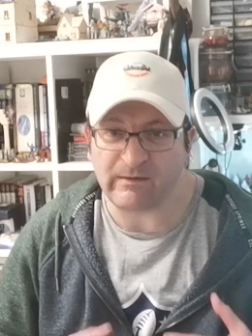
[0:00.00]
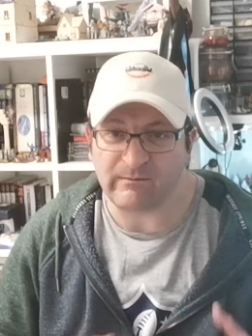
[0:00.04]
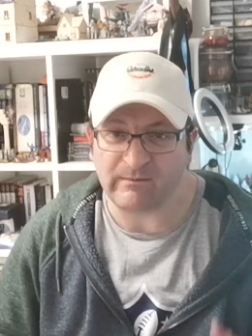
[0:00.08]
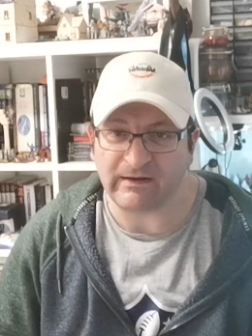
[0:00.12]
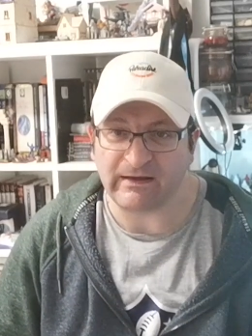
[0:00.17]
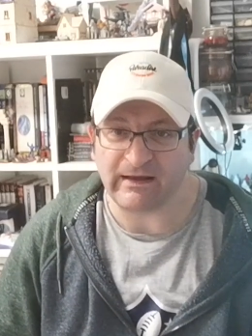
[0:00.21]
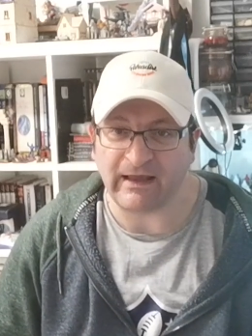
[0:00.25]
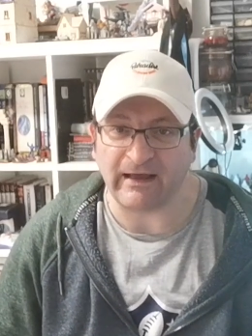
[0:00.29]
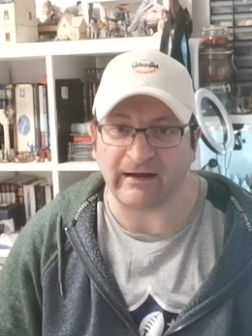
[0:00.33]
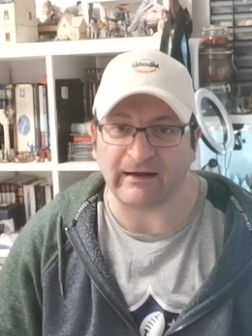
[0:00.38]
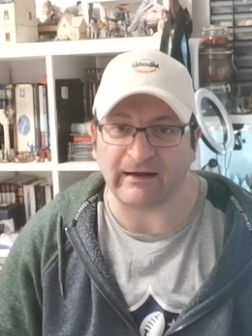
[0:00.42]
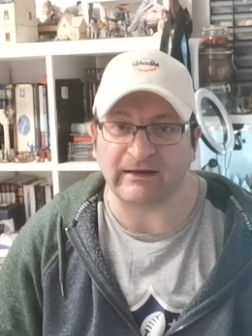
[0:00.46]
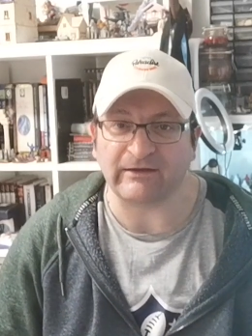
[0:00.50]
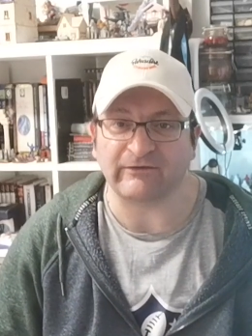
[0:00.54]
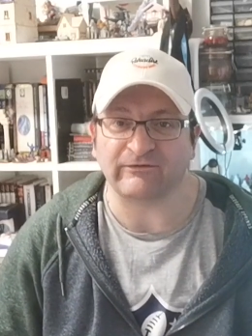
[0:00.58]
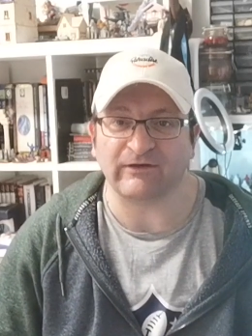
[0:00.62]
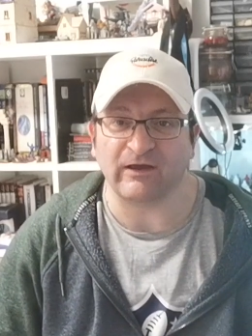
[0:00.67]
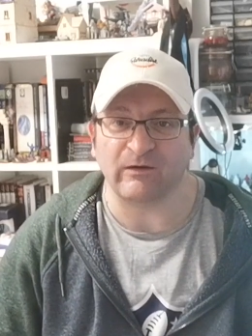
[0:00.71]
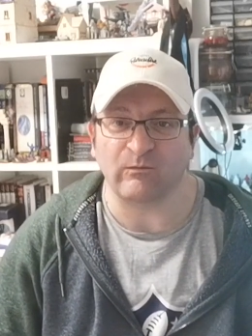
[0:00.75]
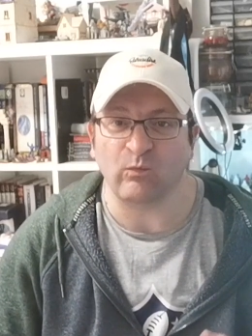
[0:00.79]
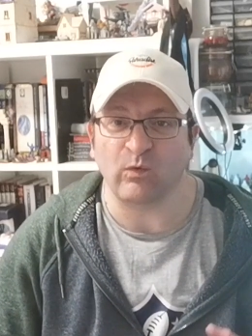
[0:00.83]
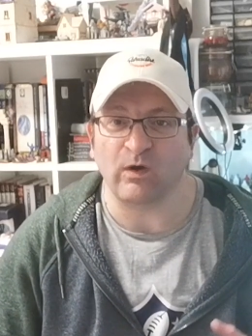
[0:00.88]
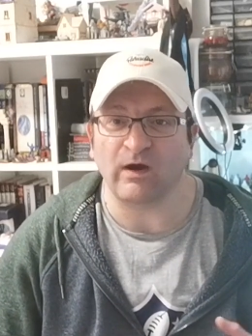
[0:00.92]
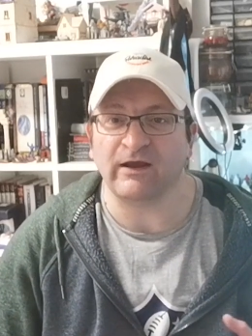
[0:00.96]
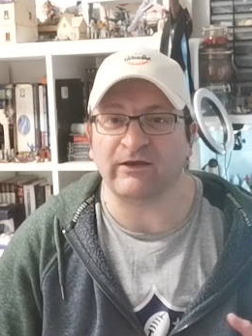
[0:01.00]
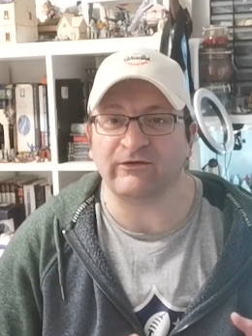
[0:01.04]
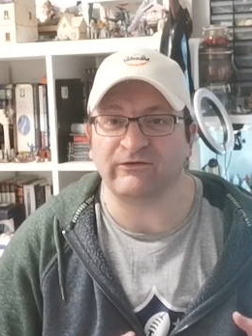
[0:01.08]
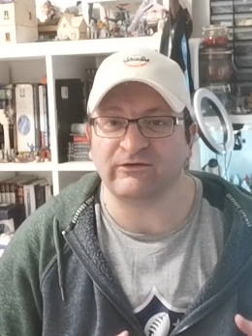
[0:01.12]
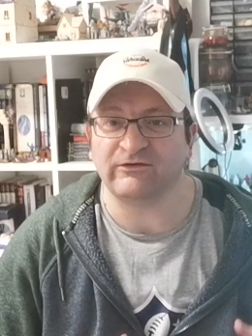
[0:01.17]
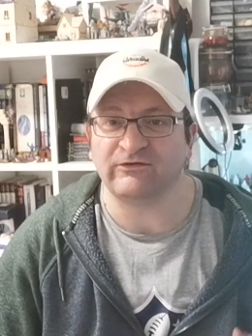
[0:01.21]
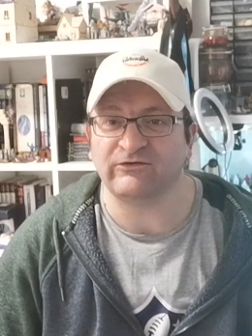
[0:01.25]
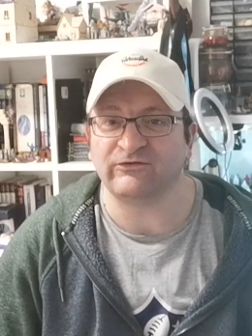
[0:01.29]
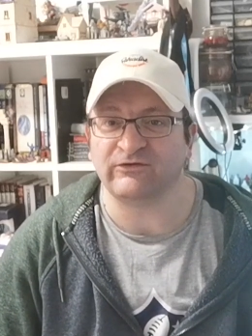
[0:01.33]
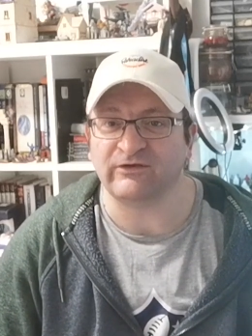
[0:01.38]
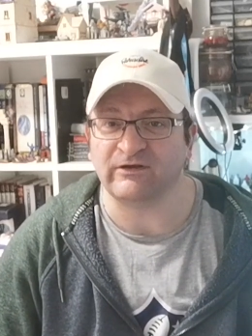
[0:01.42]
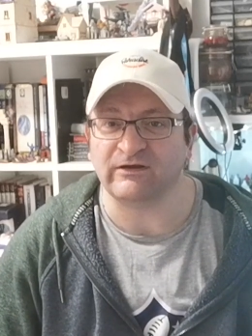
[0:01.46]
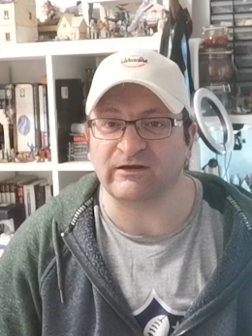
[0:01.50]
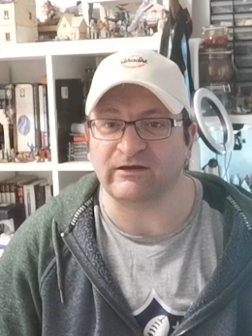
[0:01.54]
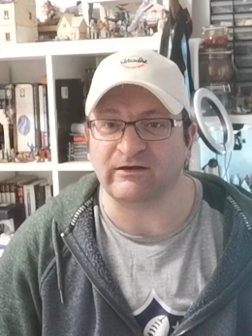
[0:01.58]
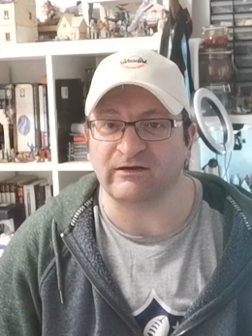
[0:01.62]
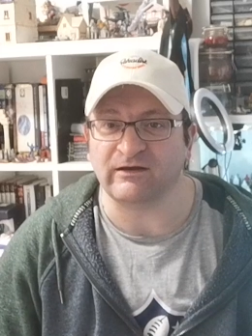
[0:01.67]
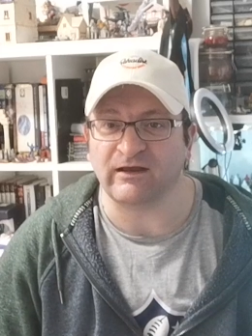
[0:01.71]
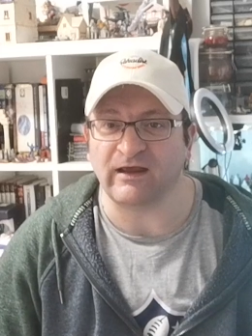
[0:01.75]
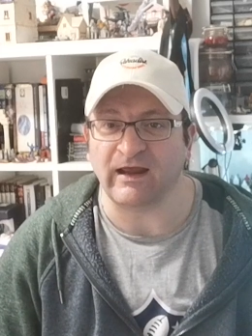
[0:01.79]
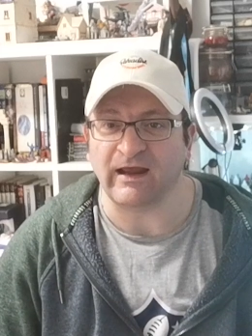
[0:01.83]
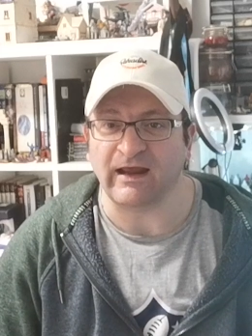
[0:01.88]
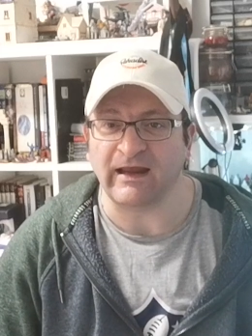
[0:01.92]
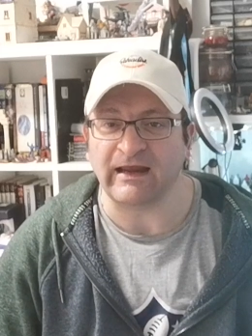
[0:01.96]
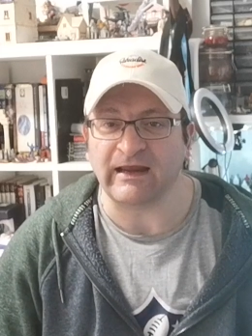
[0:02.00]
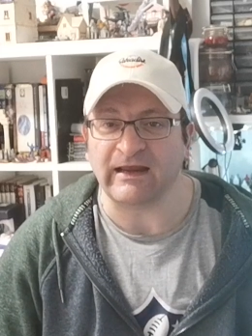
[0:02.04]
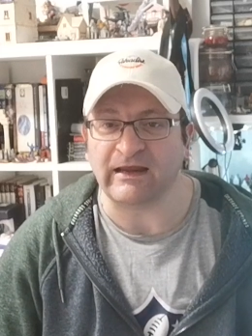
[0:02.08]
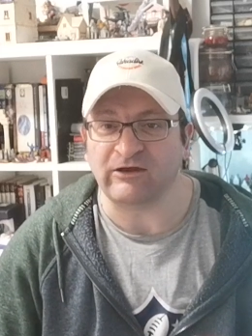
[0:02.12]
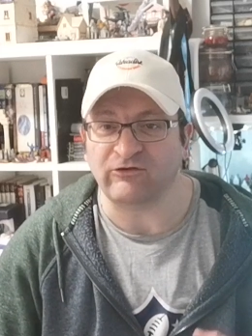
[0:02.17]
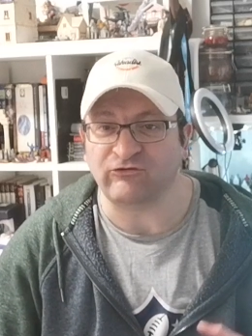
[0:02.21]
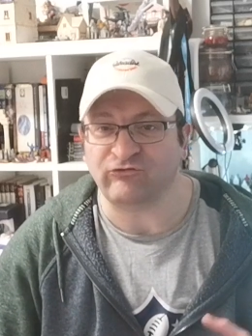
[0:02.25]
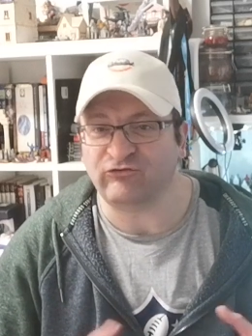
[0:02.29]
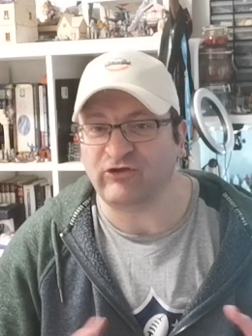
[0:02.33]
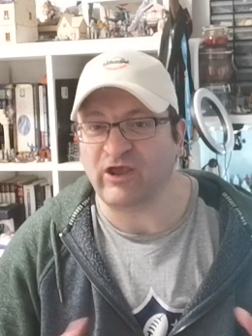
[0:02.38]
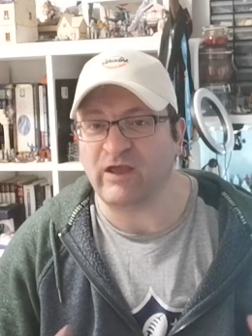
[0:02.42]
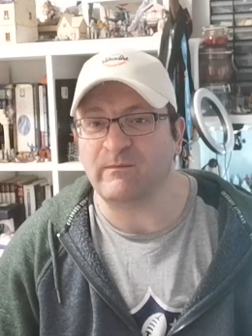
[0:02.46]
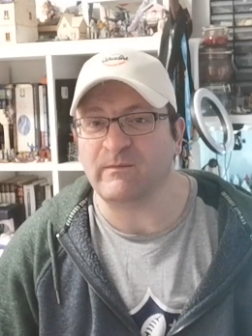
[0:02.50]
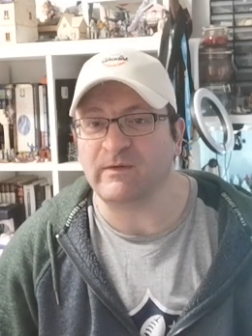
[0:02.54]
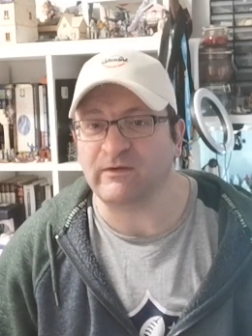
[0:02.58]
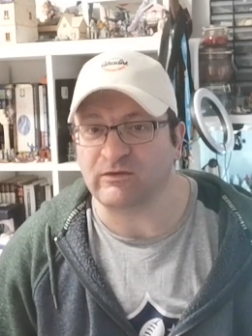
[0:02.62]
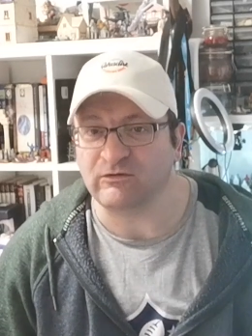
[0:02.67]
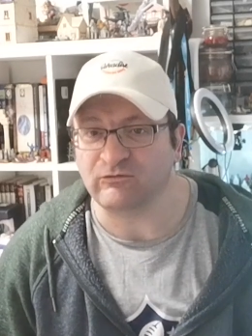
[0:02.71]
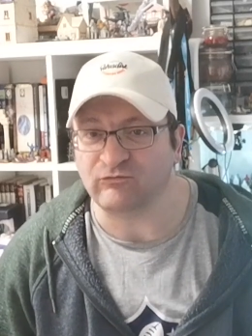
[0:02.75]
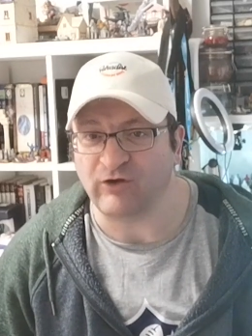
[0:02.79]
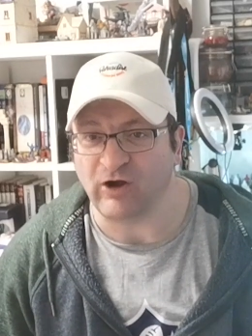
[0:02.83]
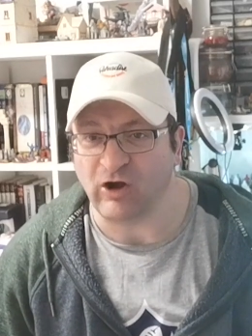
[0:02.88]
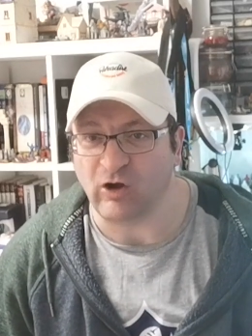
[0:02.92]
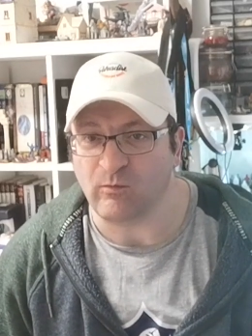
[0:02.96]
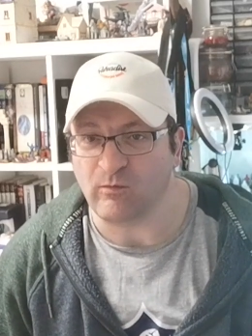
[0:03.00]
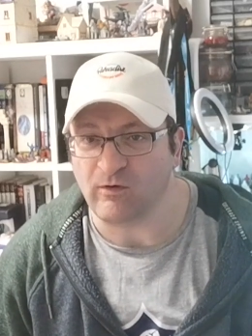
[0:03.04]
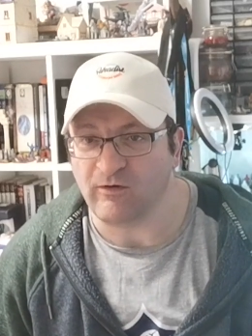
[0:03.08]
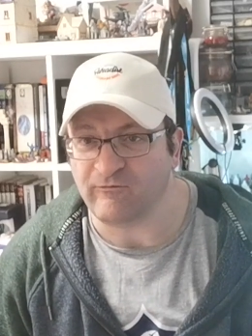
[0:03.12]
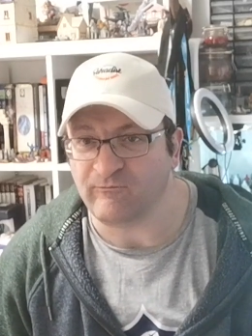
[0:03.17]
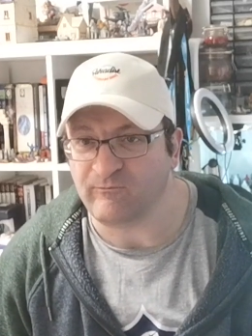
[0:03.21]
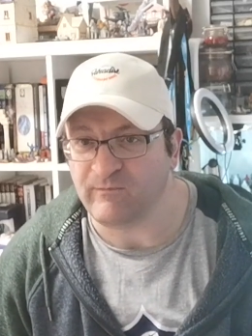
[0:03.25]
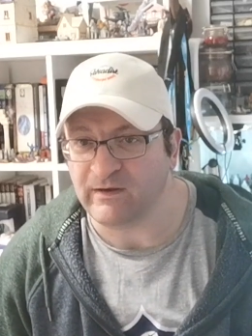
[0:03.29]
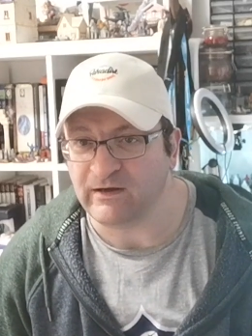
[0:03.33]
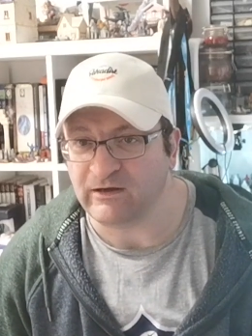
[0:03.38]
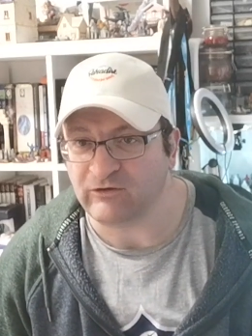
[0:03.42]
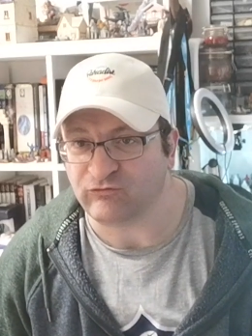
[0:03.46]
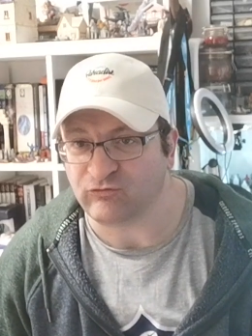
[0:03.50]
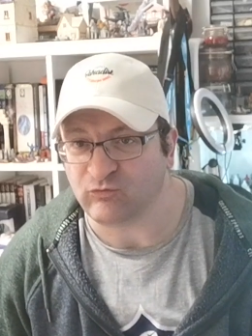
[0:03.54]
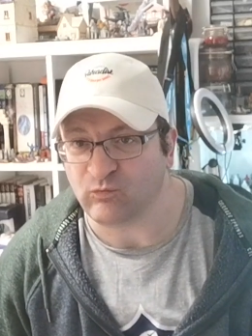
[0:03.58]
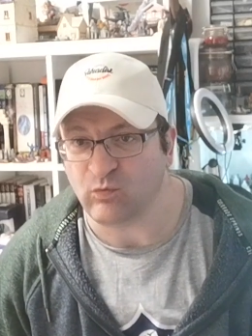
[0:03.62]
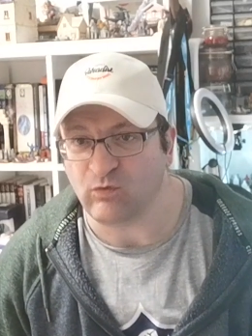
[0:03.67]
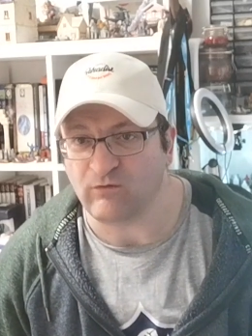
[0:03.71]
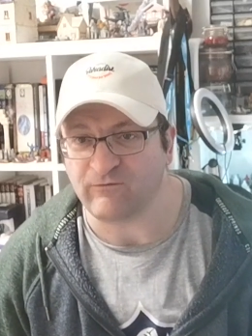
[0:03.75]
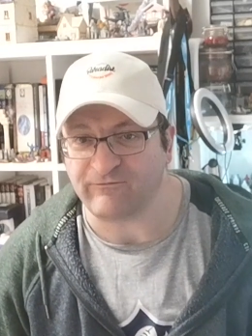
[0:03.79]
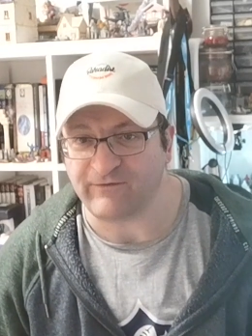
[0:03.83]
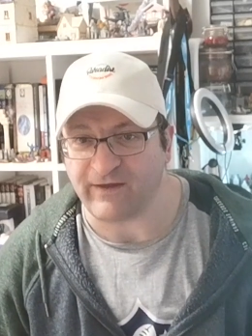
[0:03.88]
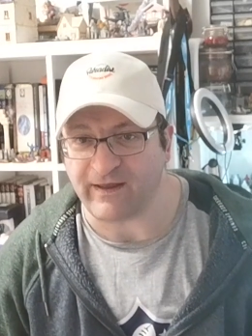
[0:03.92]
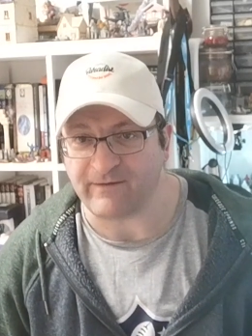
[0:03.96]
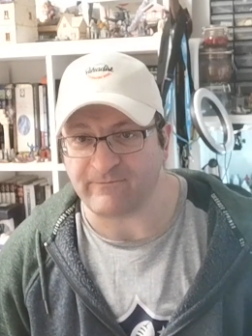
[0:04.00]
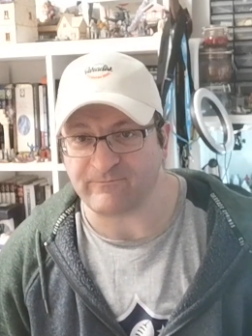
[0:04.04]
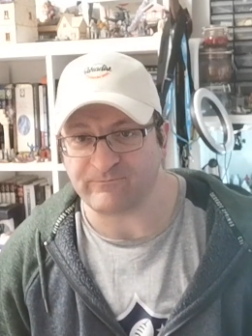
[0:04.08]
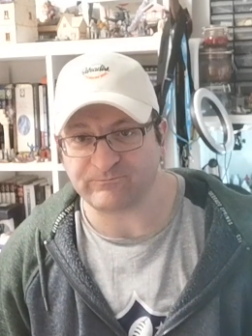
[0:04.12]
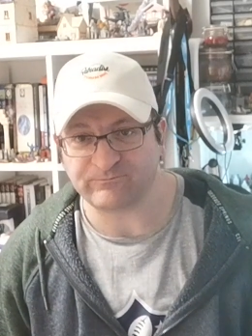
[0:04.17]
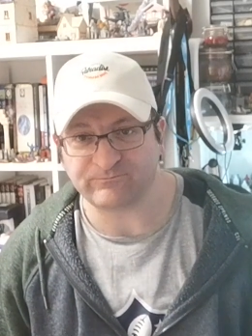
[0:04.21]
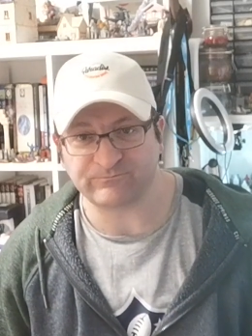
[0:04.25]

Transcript: mechanics, and why it's considered a gem in the realm of miniature warfare.